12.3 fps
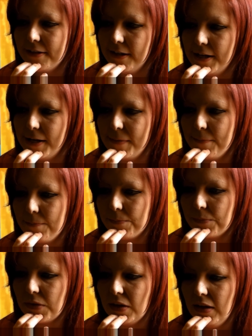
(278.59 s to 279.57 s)
Um,
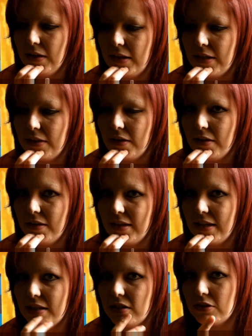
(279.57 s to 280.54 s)
and then at the
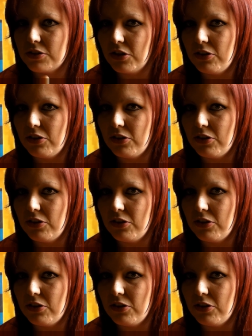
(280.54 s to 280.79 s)
end of the show,